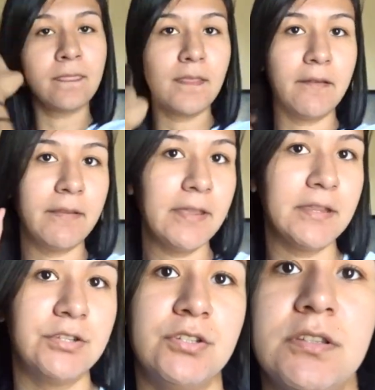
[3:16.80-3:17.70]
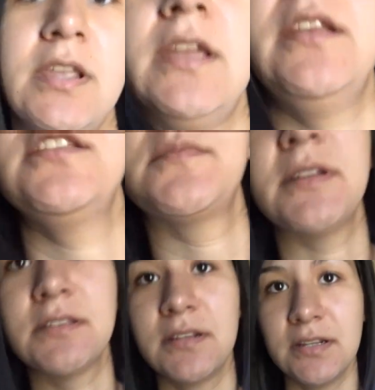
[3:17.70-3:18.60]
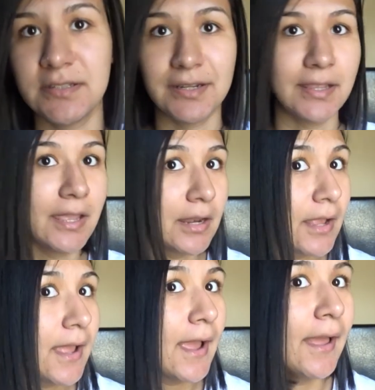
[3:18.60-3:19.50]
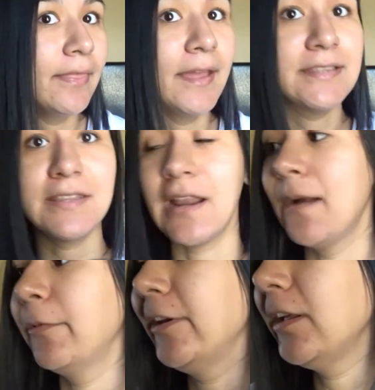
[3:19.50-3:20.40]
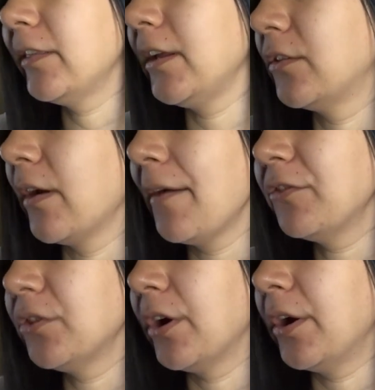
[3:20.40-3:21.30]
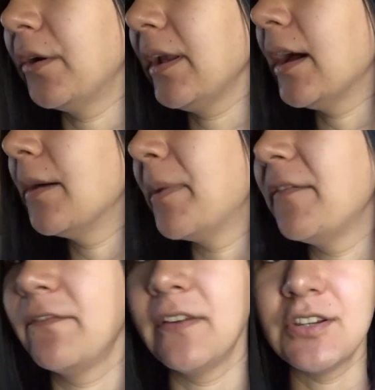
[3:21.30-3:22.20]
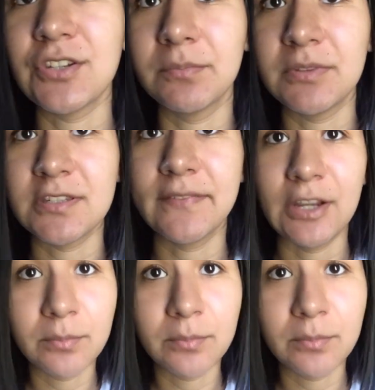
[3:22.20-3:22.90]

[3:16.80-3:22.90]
That way I can just get any spots that I didn't get. And that's it. I'm running late, so I have to hurry up and finish up this video.